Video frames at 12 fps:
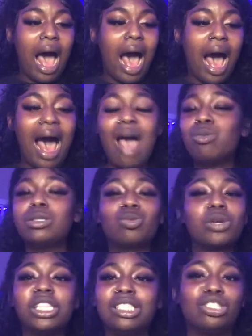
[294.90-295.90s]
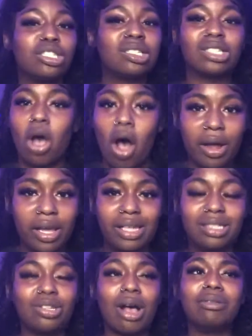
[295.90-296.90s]
I was really just
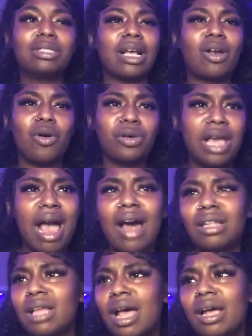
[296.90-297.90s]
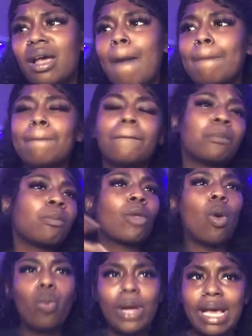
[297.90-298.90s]
talking. So I was like, oh yeah, like,
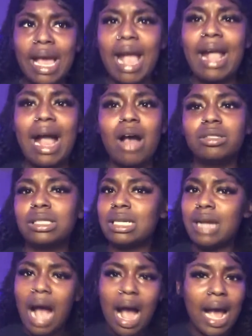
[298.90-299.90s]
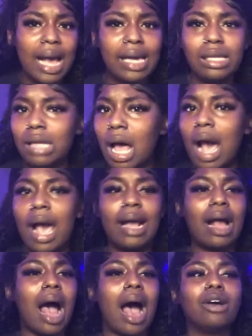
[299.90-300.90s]
we can hang out tonight.
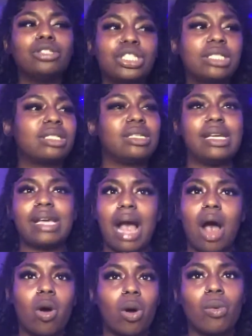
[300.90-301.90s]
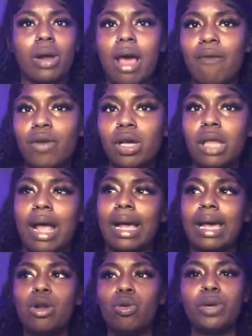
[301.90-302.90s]
Like, I'll just sneak out or whatever. Like,
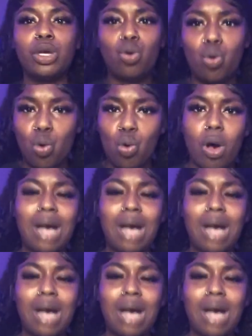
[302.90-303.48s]
it'll be cool.